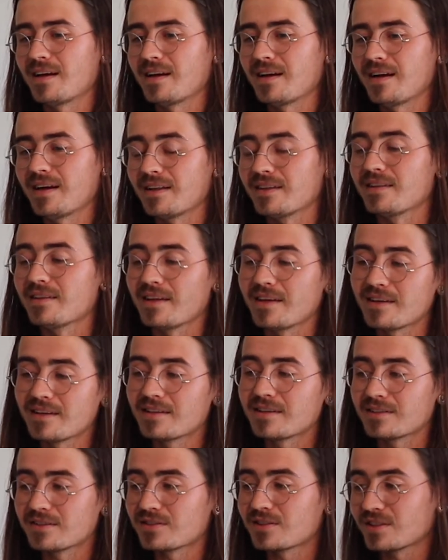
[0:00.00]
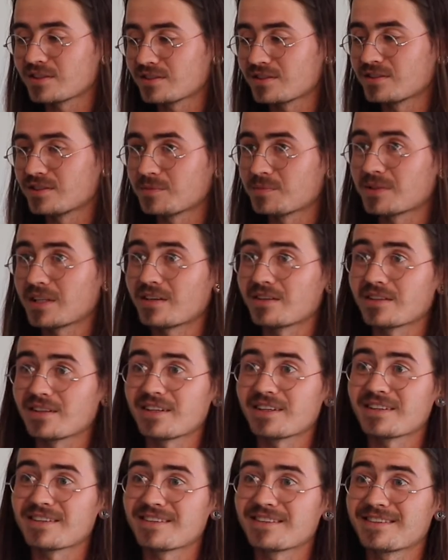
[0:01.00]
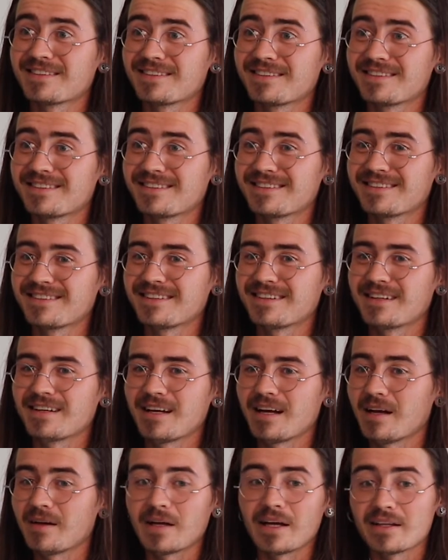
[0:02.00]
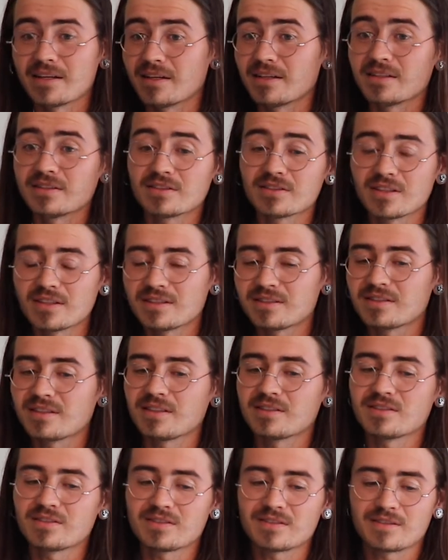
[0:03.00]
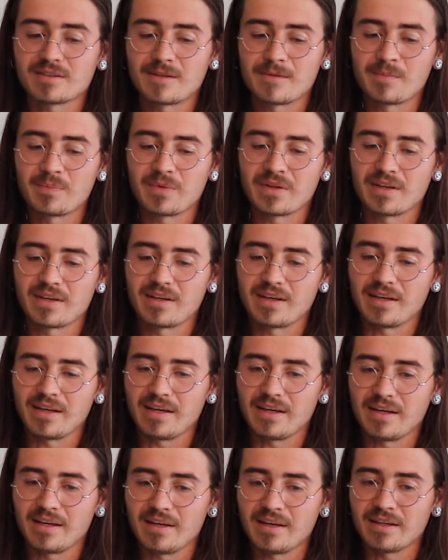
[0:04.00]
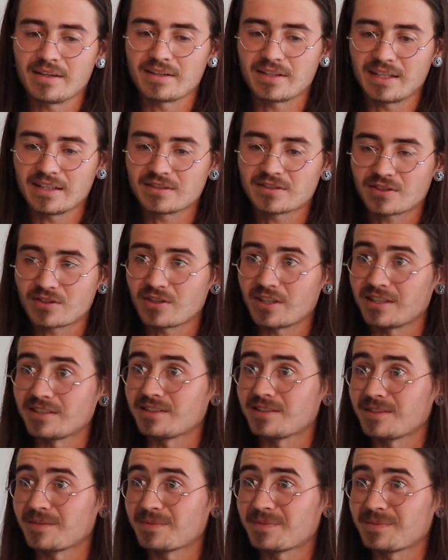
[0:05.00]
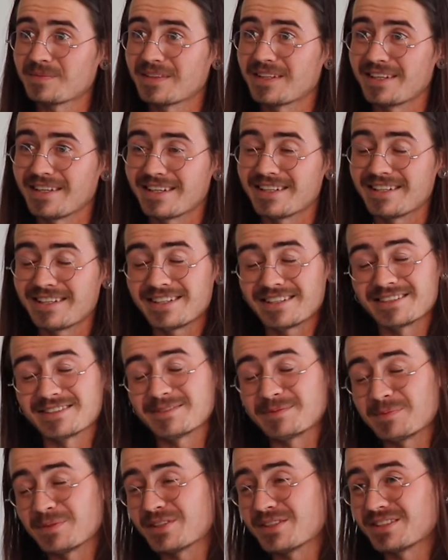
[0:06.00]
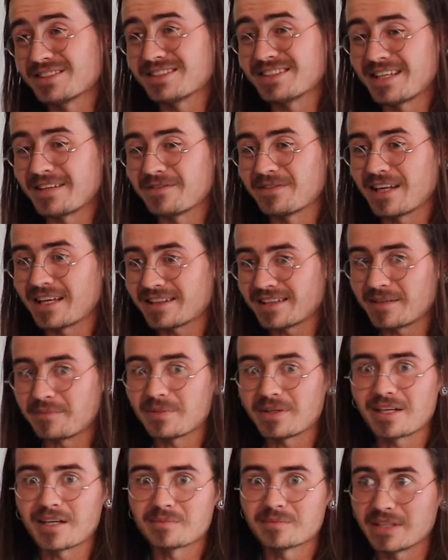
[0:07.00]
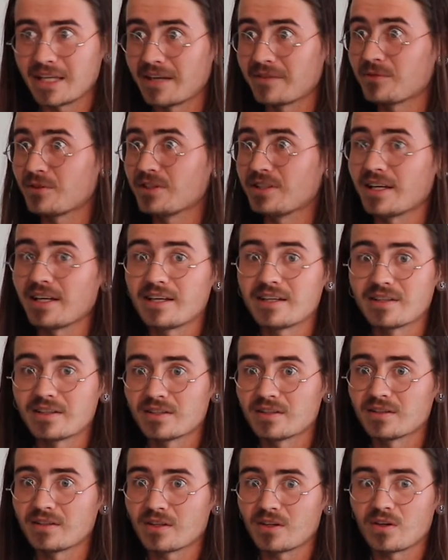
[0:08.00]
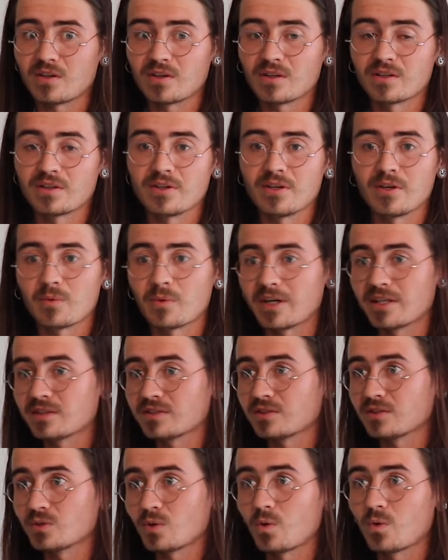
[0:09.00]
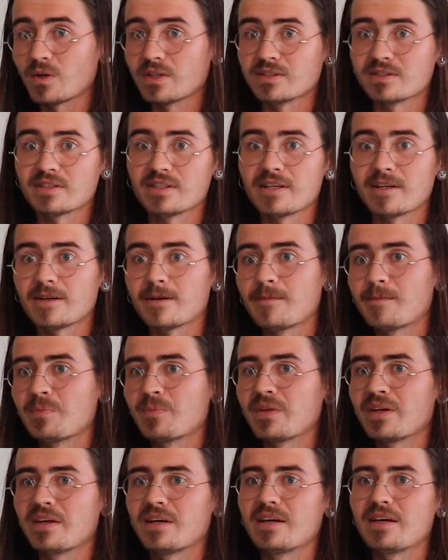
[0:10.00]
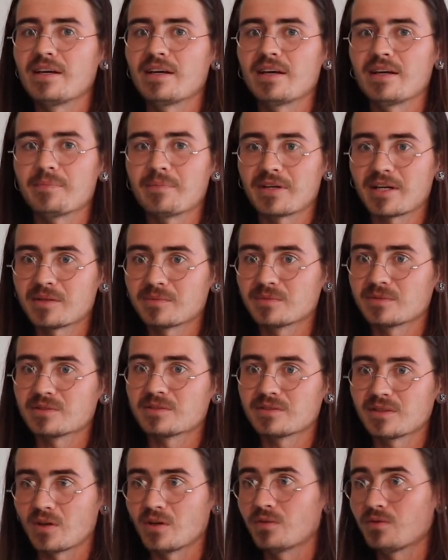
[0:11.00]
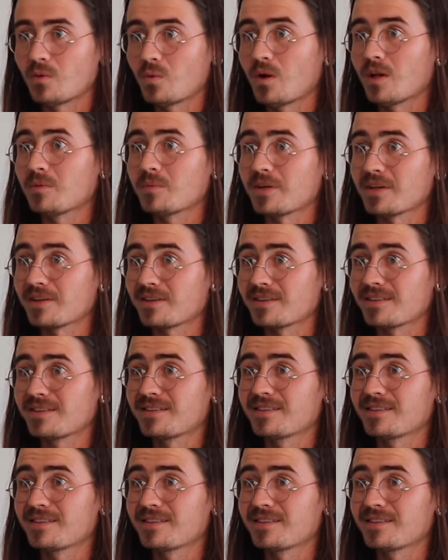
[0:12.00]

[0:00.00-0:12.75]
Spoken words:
And then it starts to dip down again. And it gets crazy. It is, because if that then becomes every day and the awareness is always there, it becomes overwhelming.